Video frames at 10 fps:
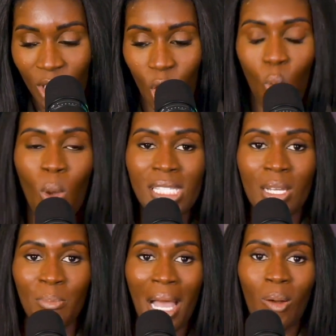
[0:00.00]
So it
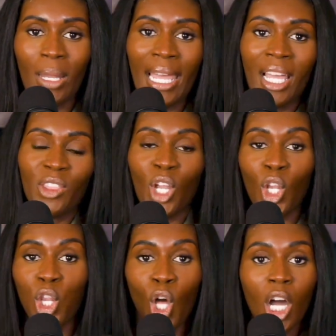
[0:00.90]
wasn't about like the
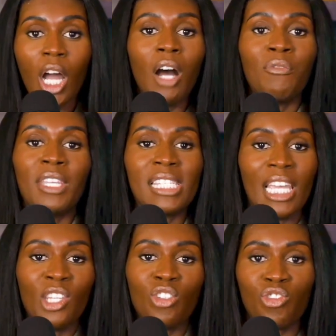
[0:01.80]
look of this
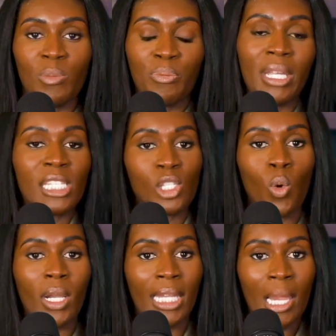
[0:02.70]
industry being
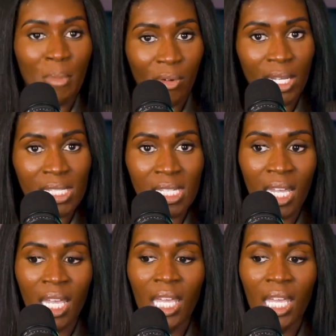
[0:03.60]
so glamorous.